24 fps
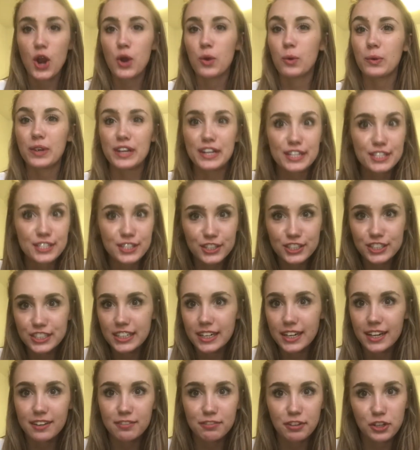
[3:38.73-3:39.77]

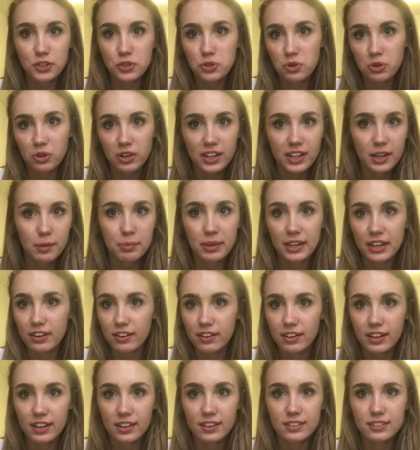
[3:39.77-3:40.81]
Researching Victoria
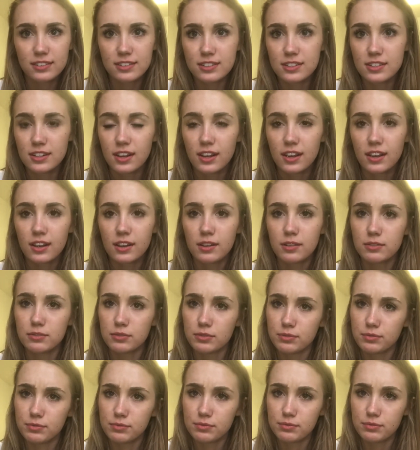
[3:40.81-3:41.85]
periods,
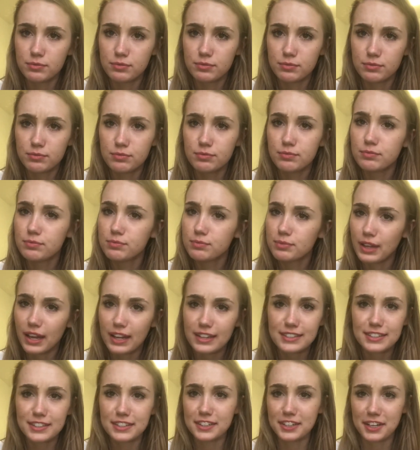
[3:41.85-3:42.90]
mm,
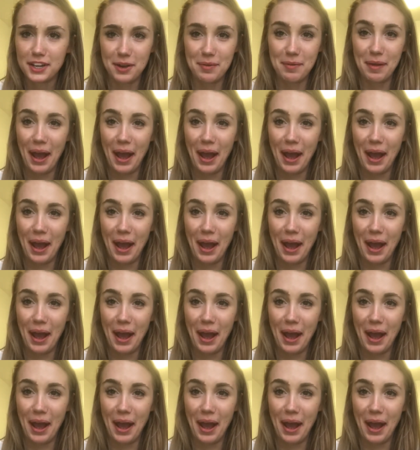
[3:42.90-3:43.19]
that didn't come